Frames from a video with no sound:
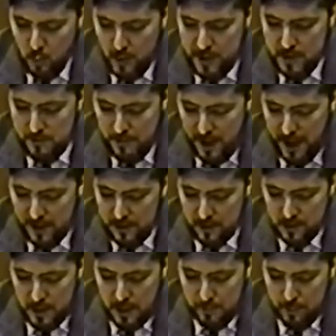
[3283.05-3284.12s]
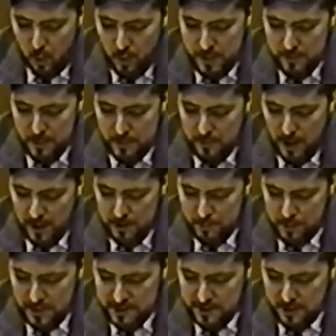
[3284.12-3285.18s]
We demand that the appointment by the
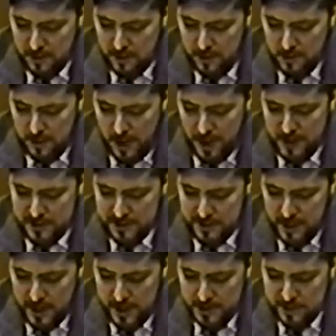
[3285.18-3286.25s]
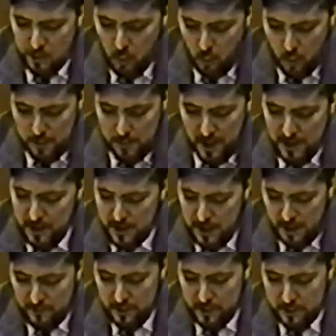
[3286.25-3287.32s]
President of the United States or by the
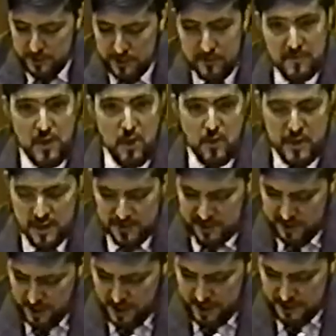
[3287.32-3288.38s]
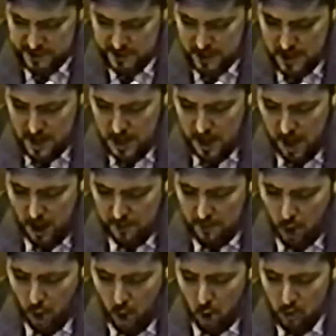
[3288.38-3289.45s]
governors of various states
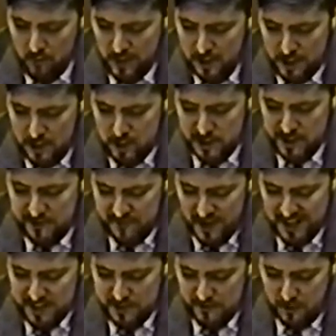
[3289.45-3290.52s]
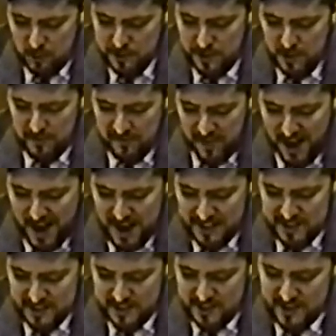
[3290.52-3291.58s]
of all religious festivals and
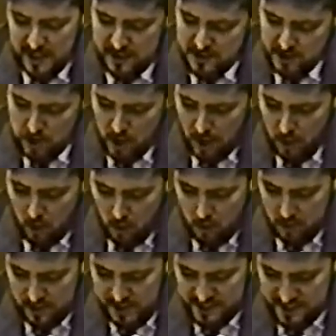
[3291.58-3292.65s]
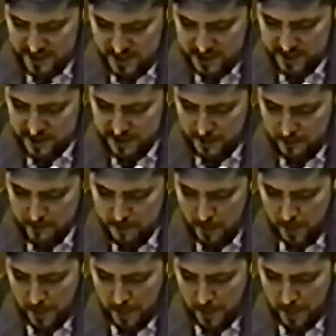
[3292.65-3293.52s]
fasts shall wholly cease.